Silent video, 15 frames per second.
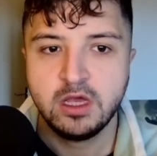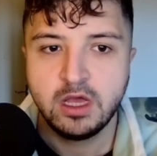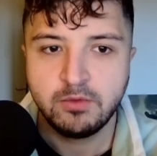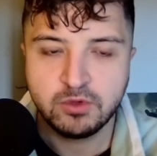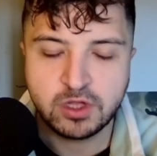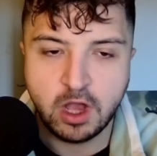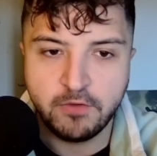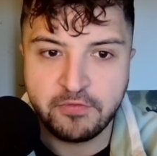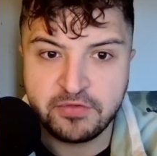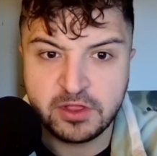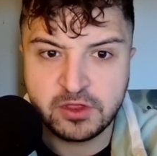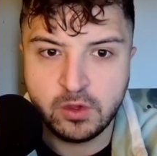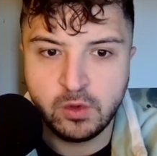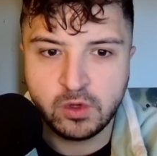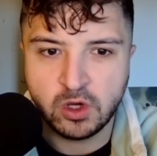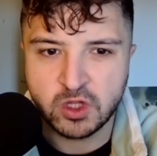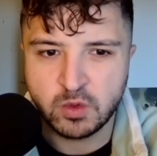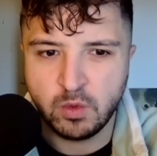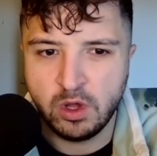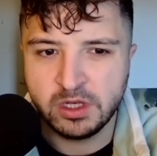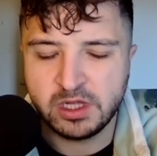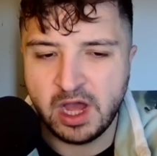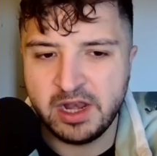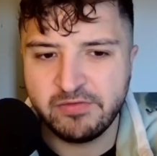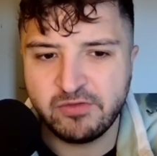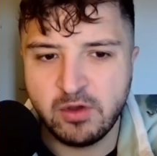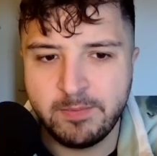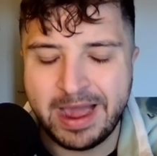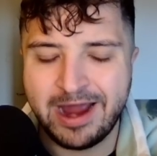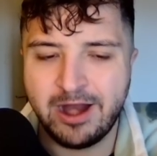We'll start off with the 2-cost one, kind of
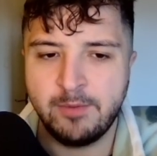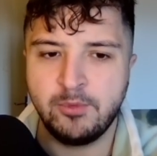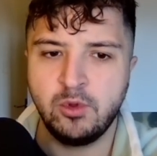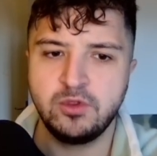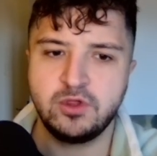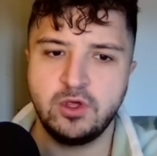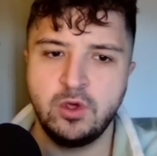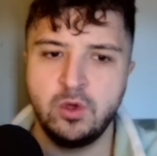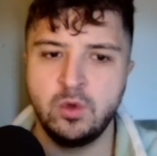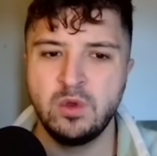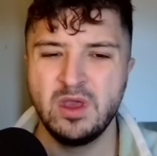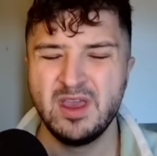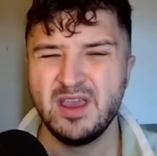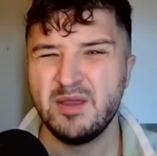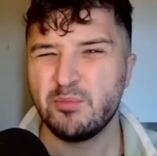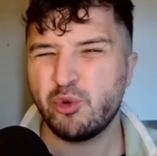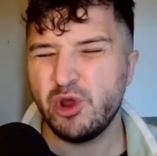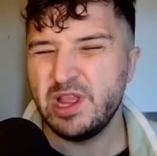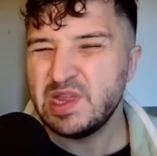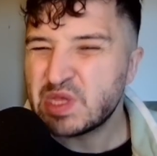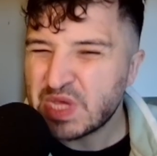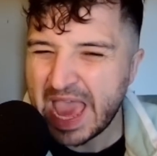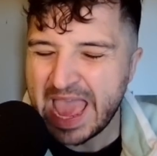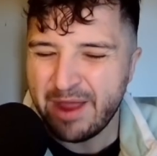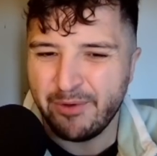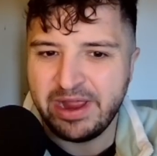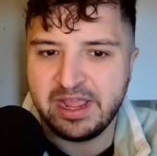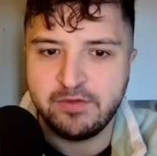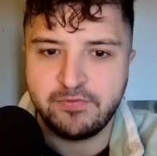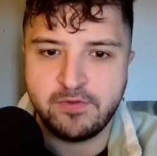comparable to Prince
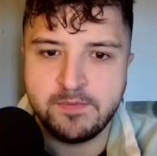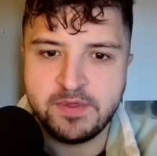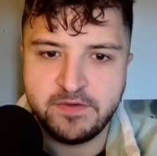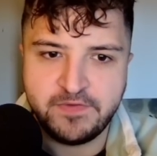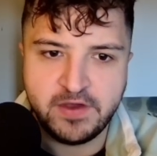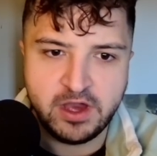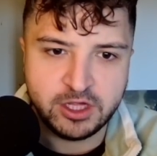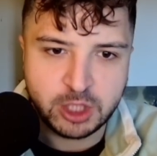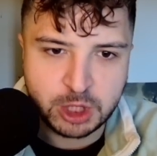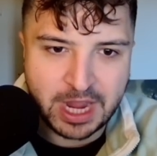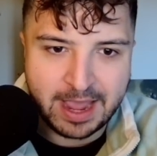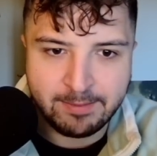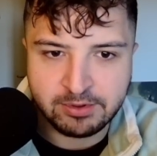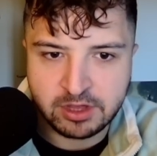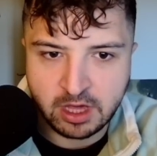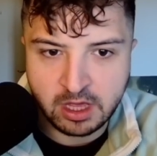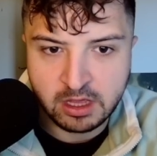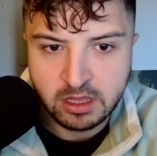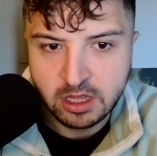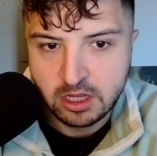Eric from the first chapter.